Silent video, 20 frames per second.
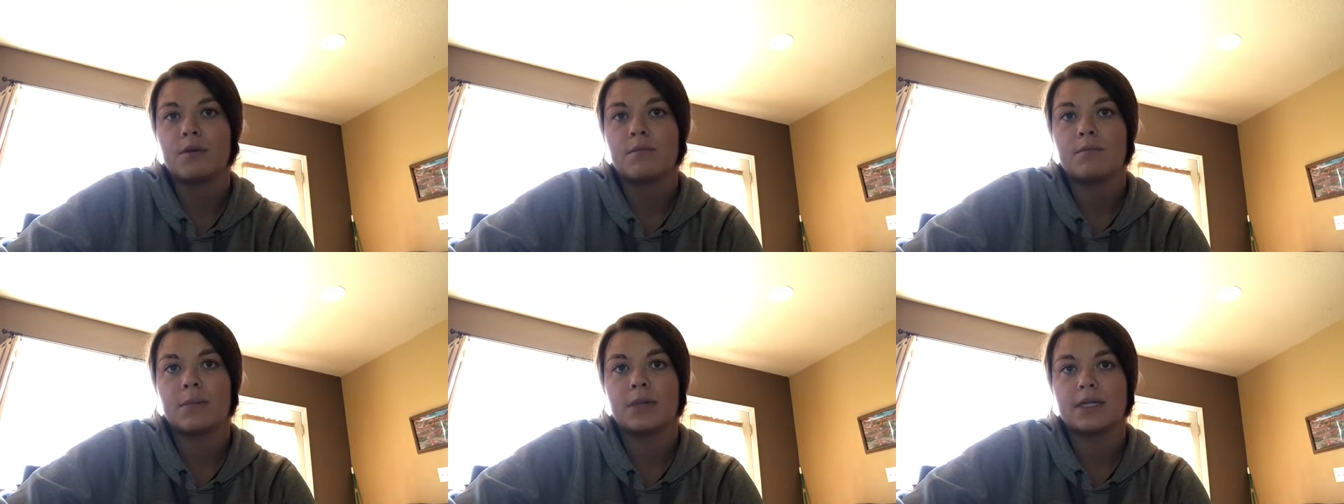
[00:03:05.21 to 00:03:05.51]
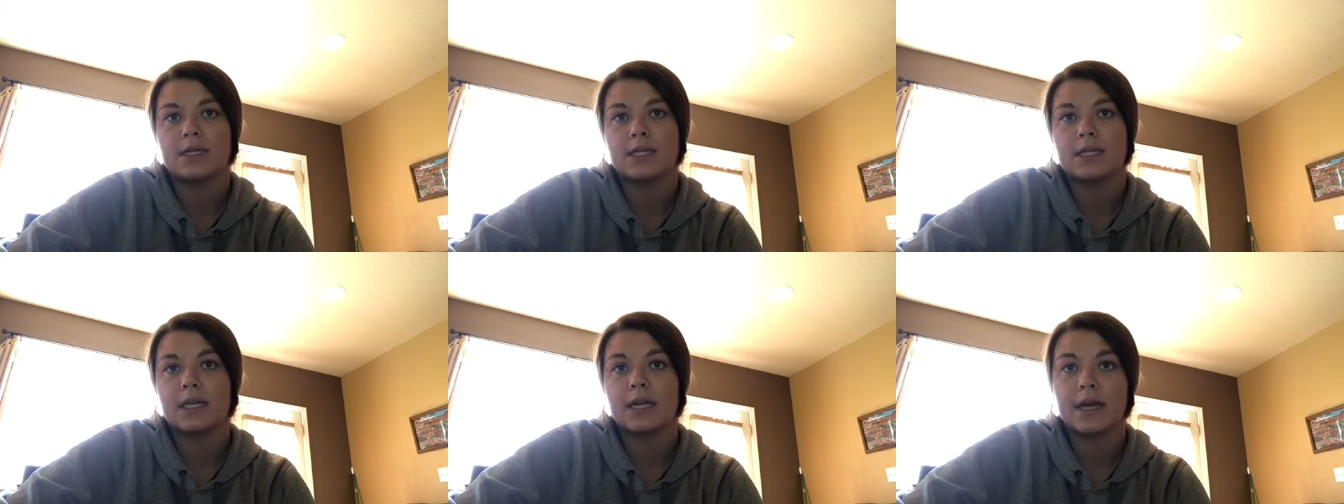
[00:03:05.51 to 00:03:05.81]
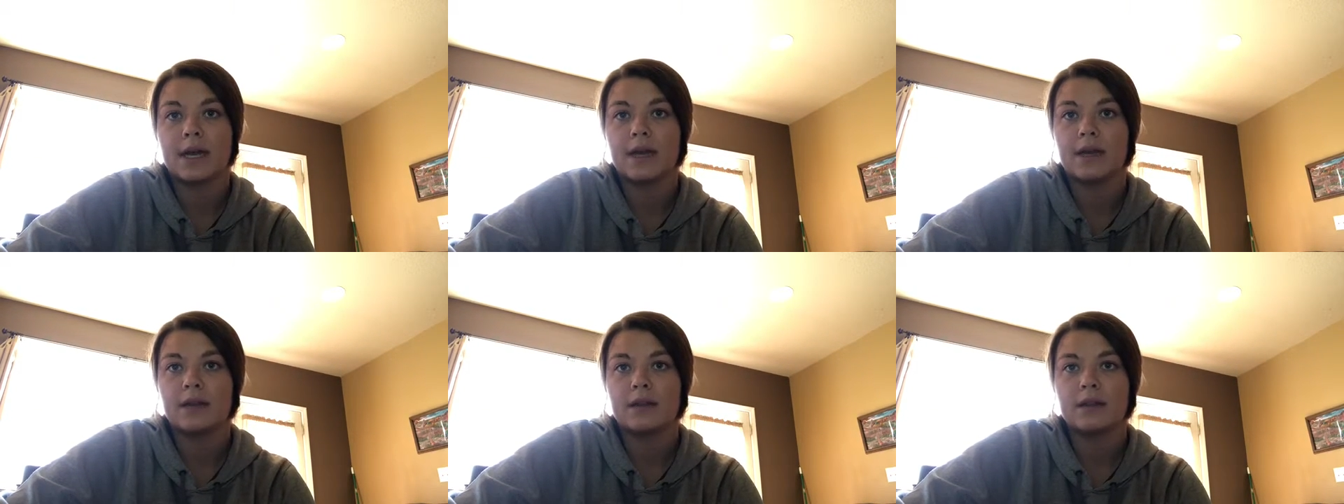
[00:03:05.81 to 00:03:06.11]
but
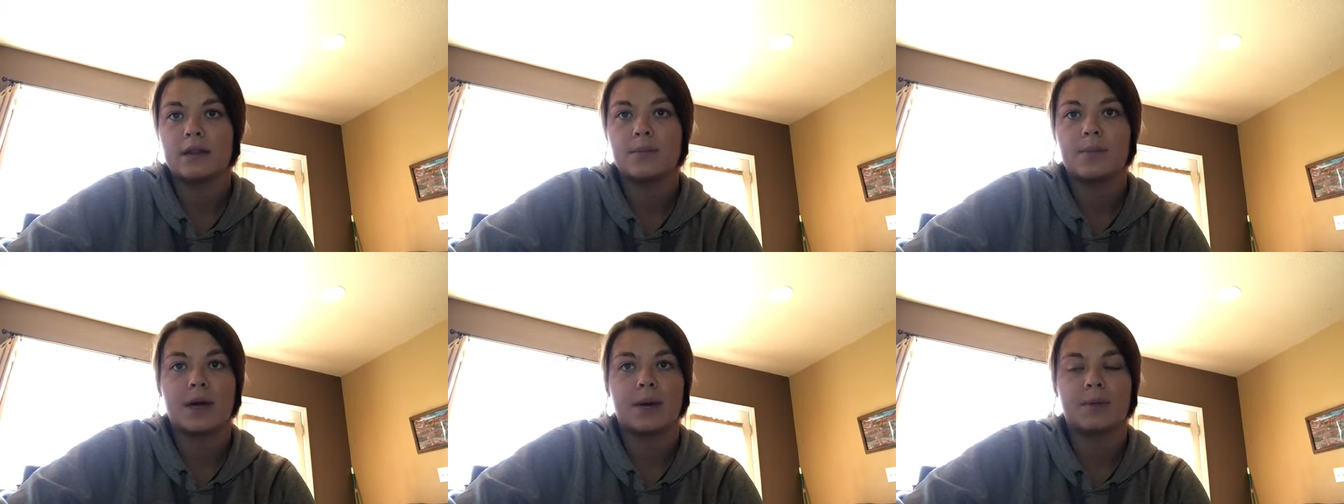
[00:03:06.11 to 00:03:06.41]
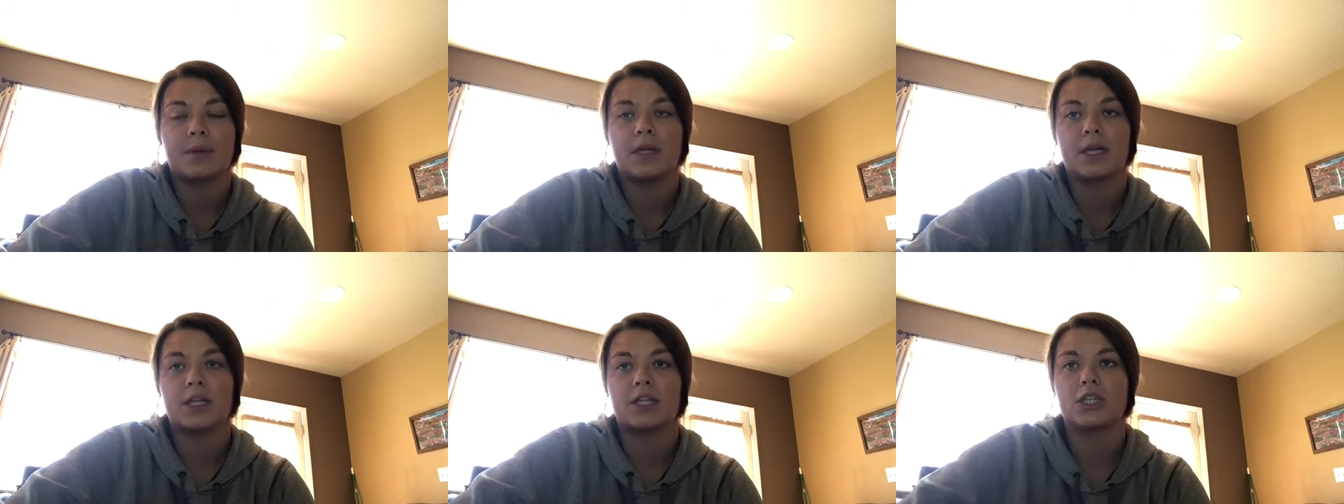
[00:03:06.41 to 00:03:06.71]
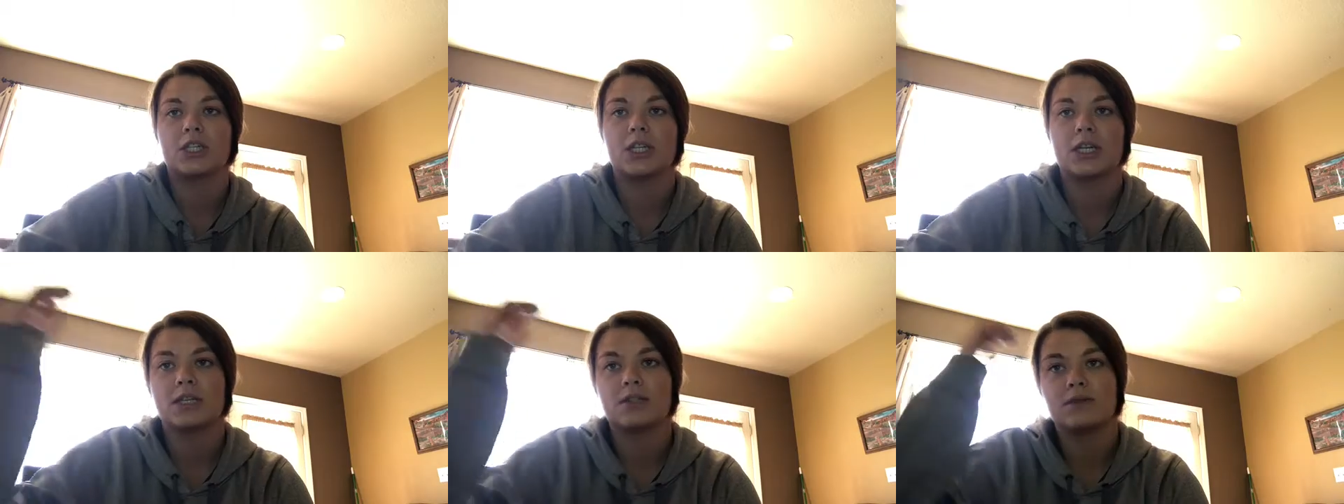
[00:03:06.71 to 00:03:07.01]
today, the
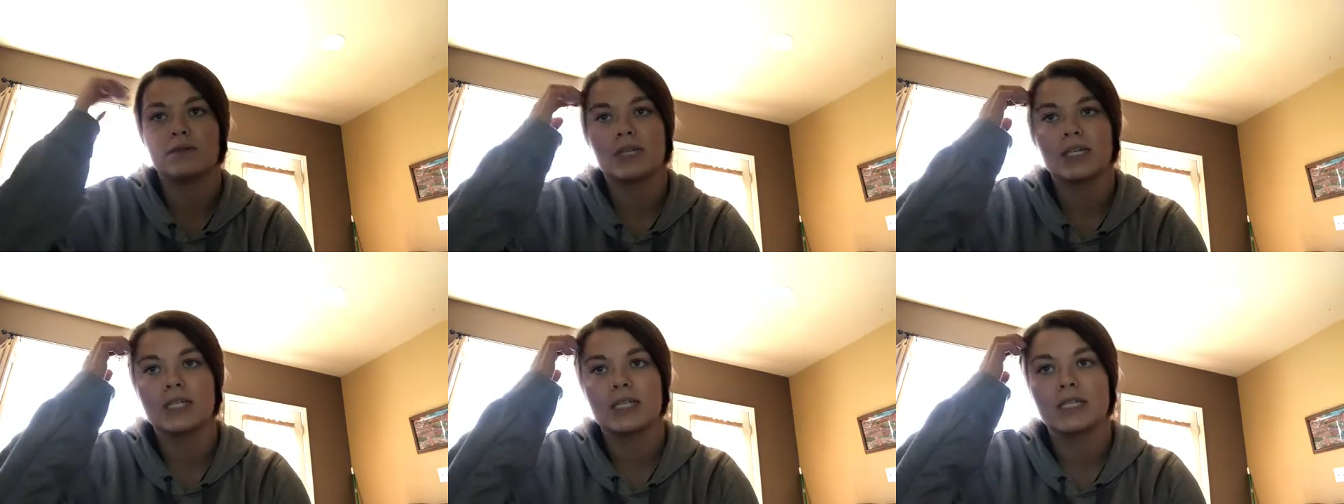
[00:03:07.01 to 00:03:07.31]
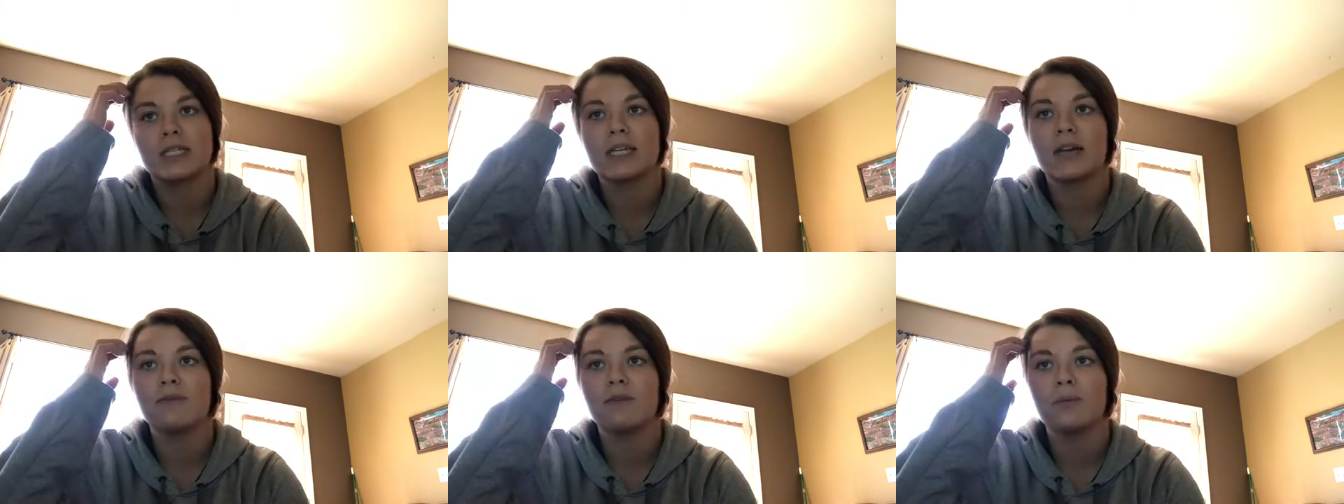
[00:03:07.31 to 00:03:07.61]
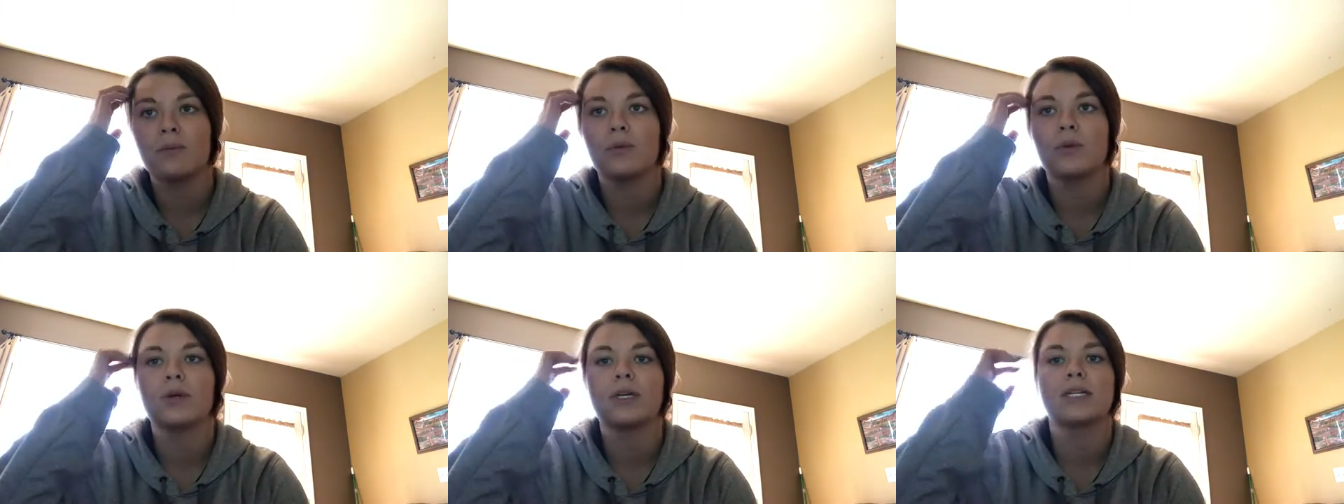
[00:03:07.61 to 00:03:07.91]
population has reached
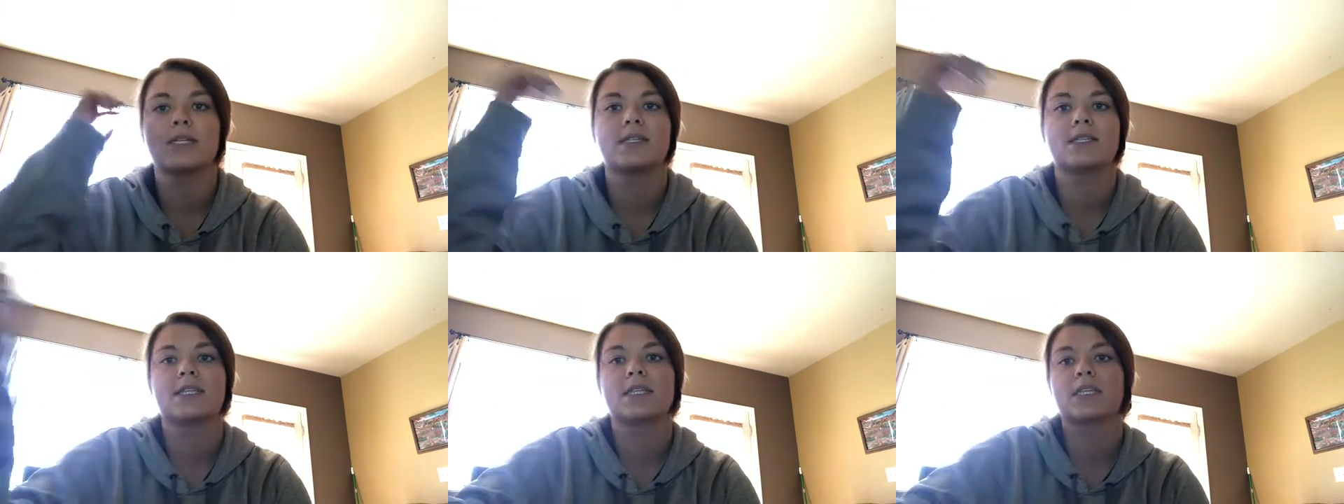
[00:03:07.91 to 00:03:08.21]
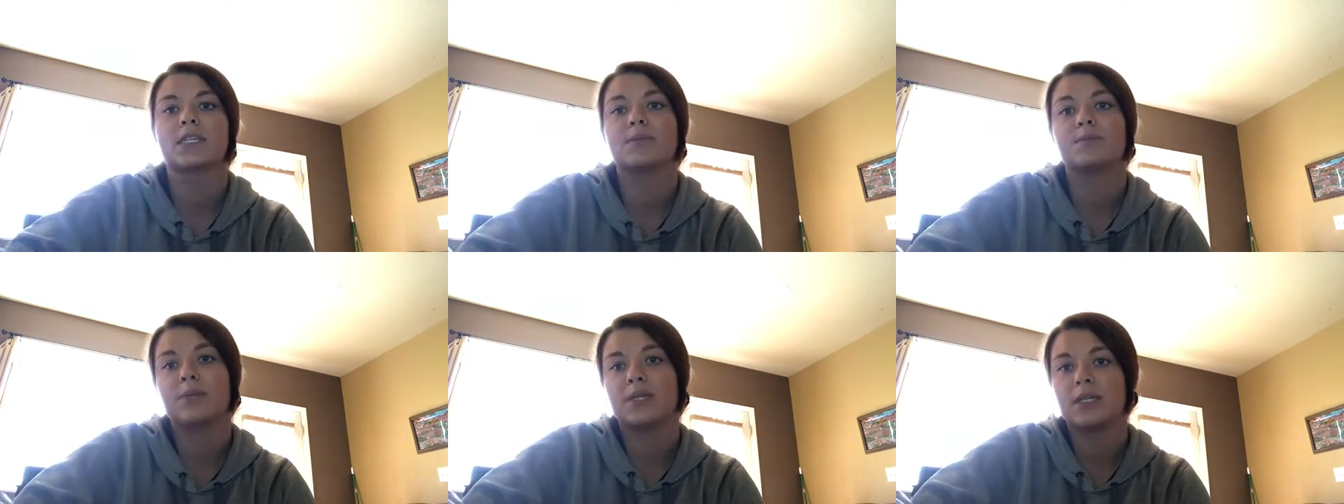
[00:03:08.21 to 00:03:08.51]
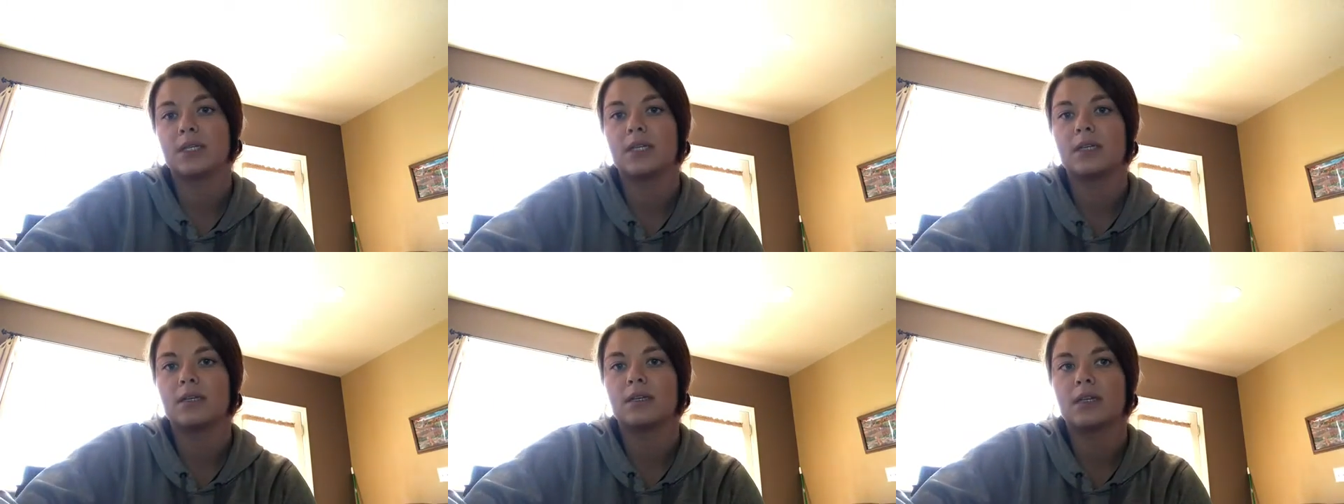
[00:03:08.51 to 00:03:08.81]
7.6
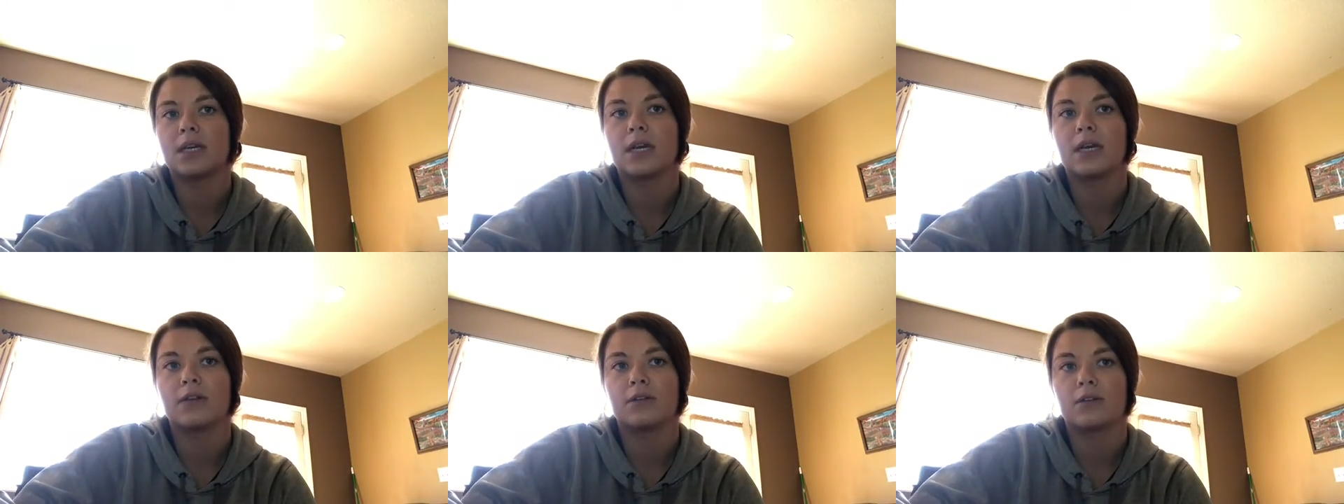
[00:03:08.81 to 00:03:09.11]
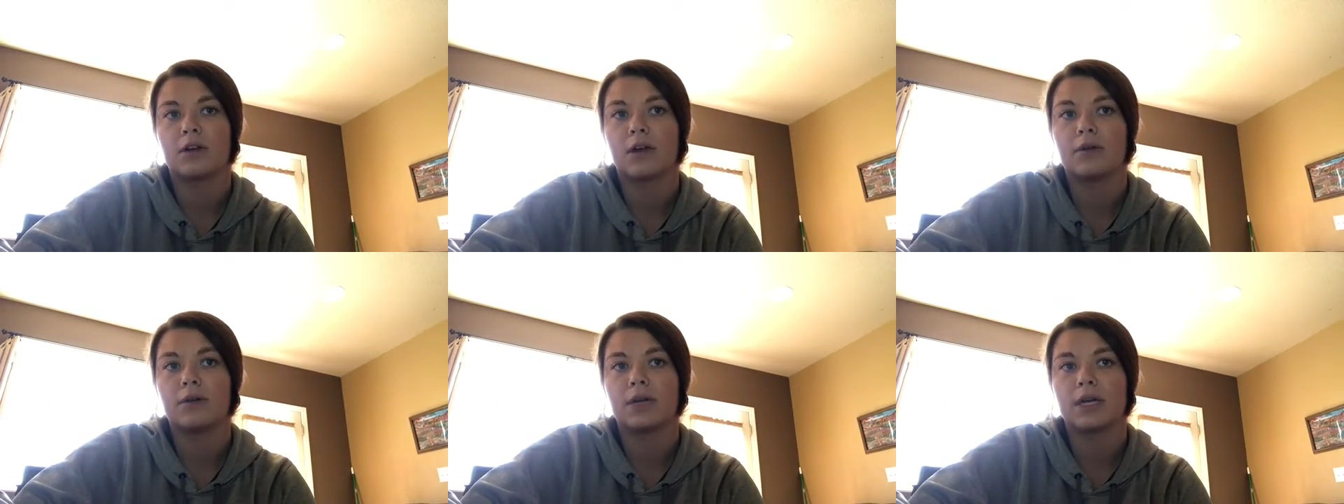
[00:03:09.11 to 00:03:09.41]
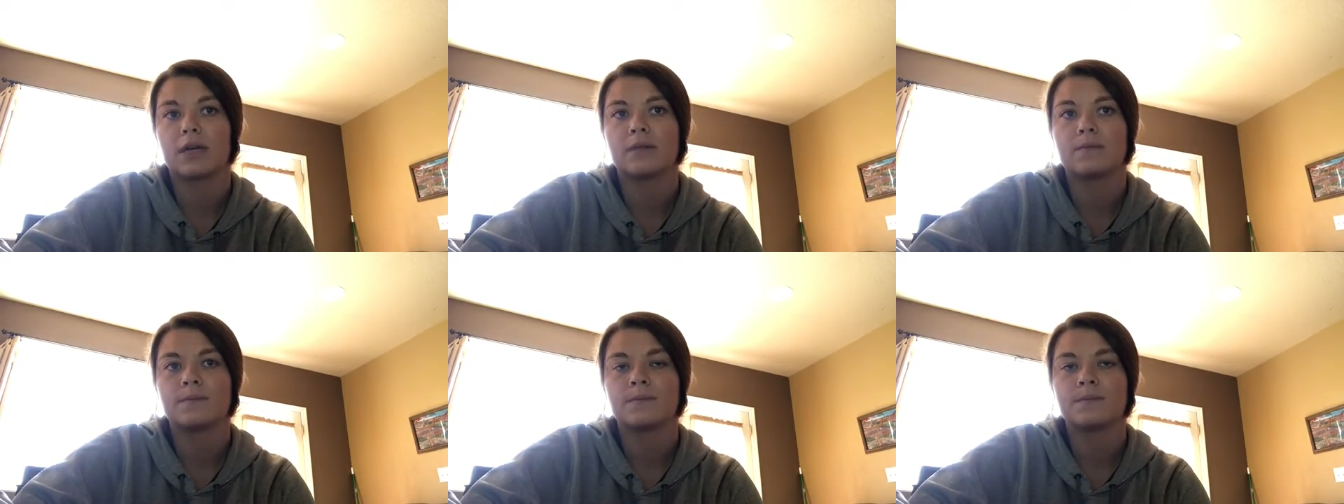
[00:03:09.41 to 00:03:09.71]
billion and growing.